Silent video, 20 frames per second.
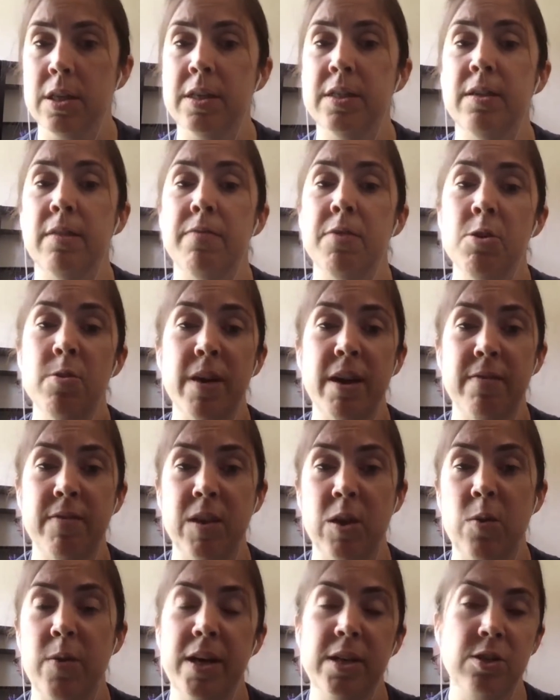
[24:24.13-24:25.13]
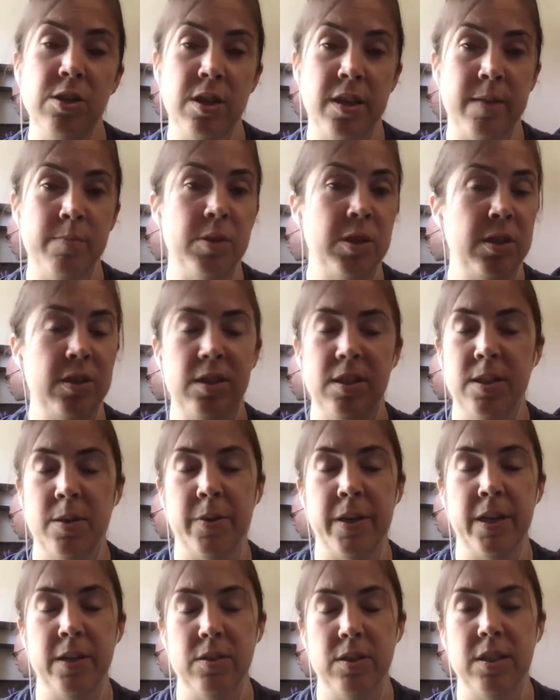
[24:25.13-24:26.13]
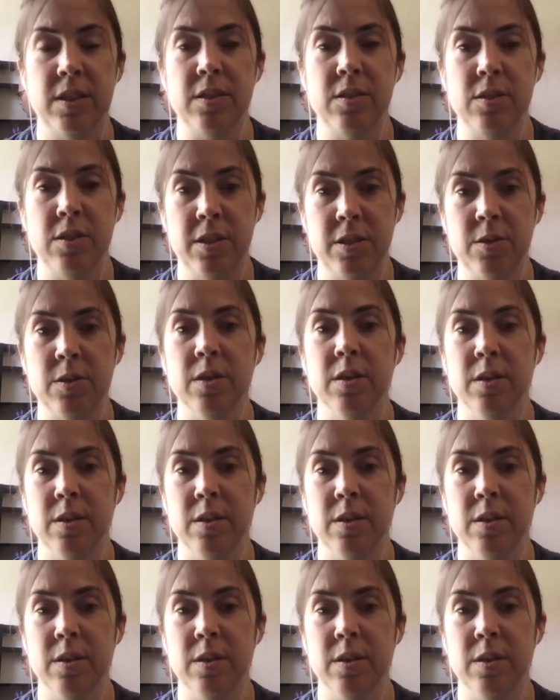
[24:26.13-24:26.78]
Because if you have the question, I'm sure someone else does too.